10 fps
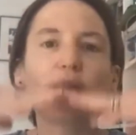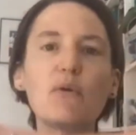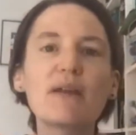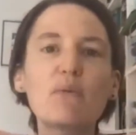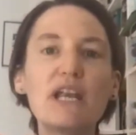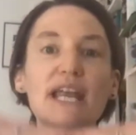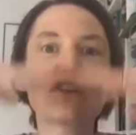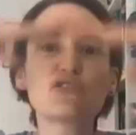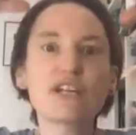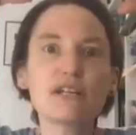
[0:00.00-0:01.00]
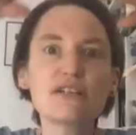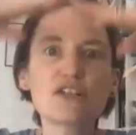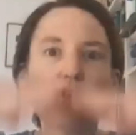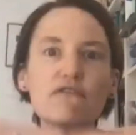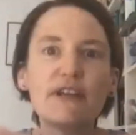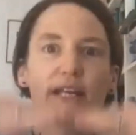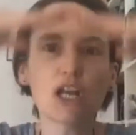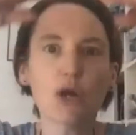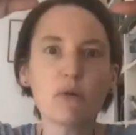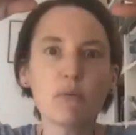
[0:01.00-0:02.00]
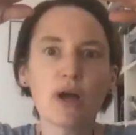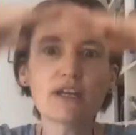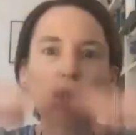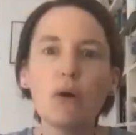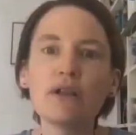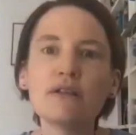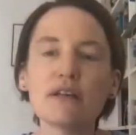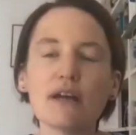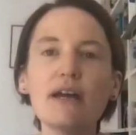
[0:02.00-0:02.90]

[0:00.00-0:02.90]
we're literally going to start feeling like we might go under.